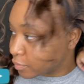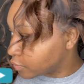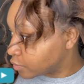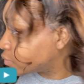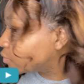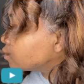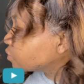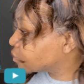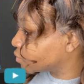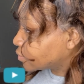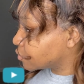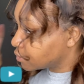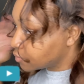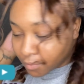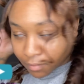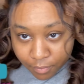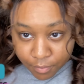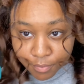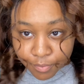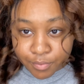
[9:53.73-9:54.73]
Alright,
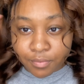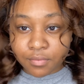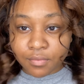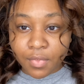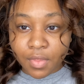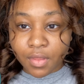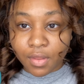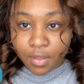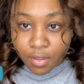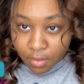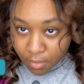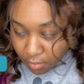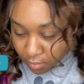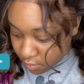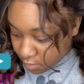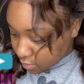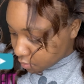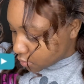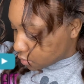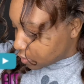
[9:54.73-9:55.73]
so I'm done. I
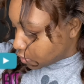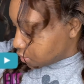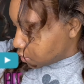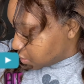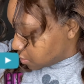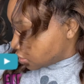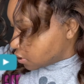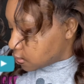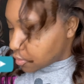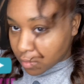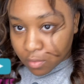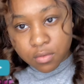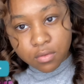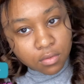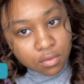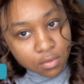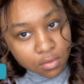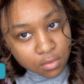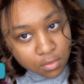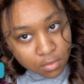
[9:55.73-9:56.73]
let the curls cool
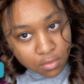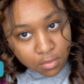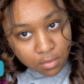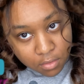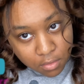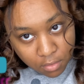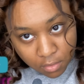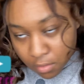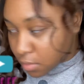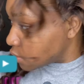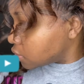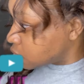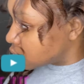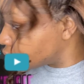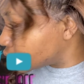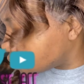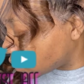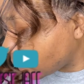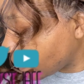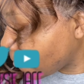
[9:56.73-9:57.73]
off. You'll want
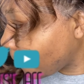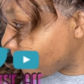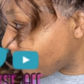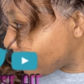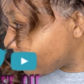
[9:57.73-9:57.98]
the curls to